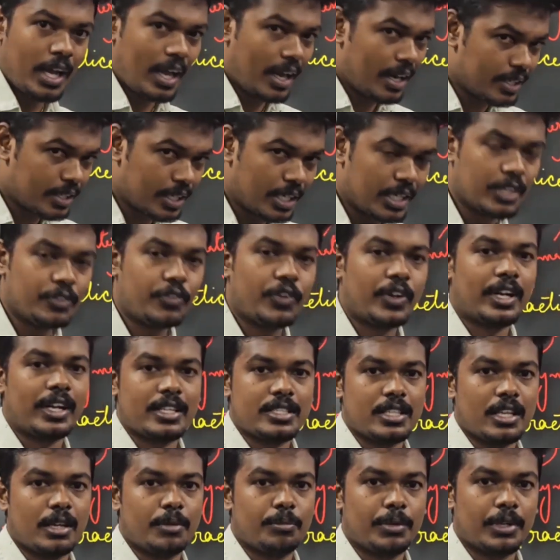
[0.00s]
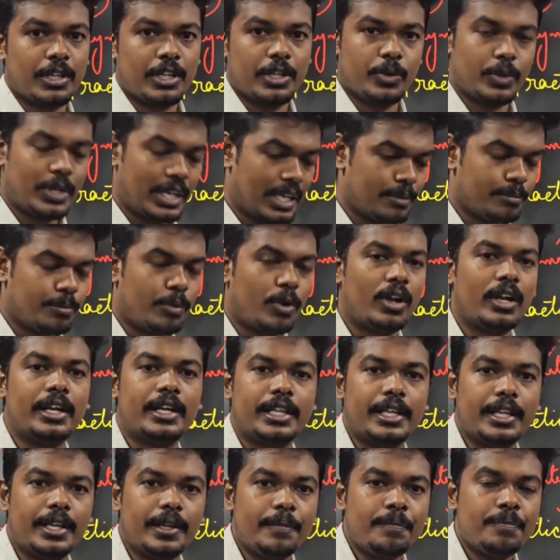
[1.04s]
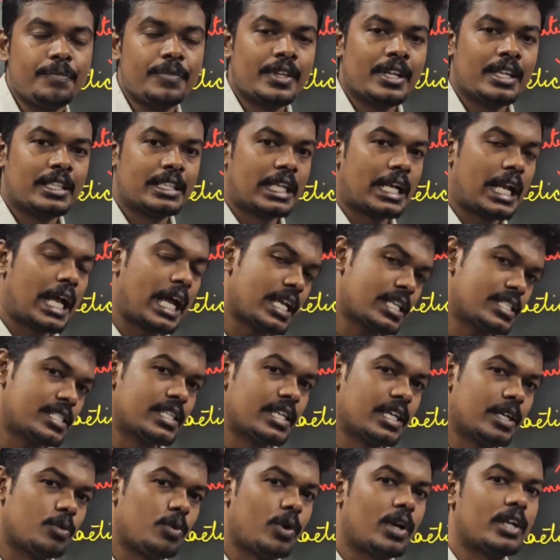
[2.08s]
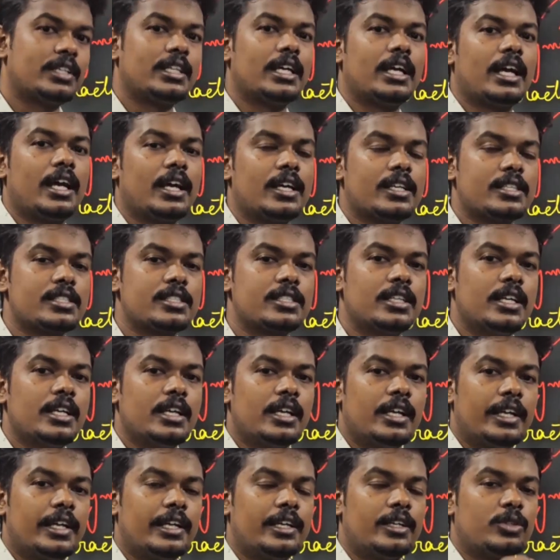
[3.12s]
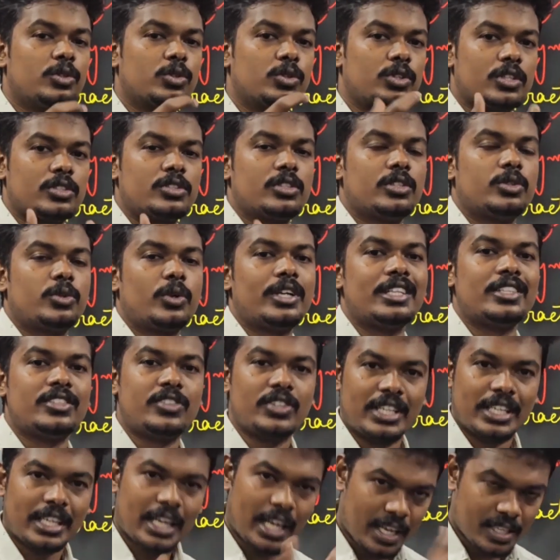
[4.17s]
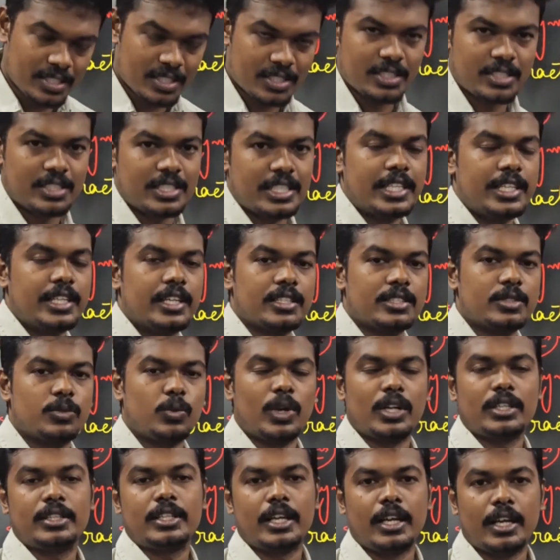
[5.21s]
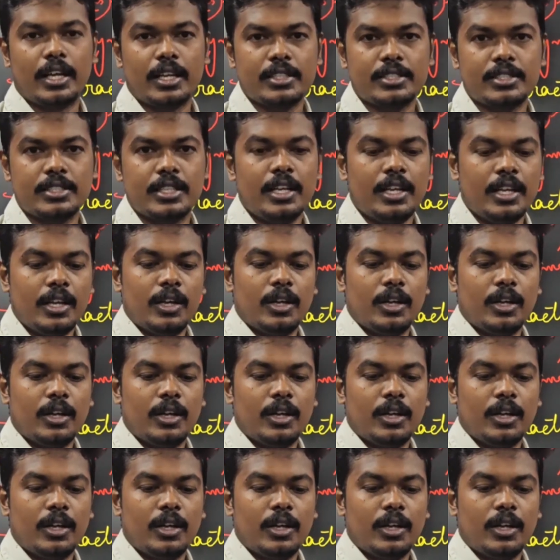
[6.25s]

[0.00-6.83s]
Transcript: I will tell you for an example. You take polity, the last year what they asked in 2023, last CDS, what they asked,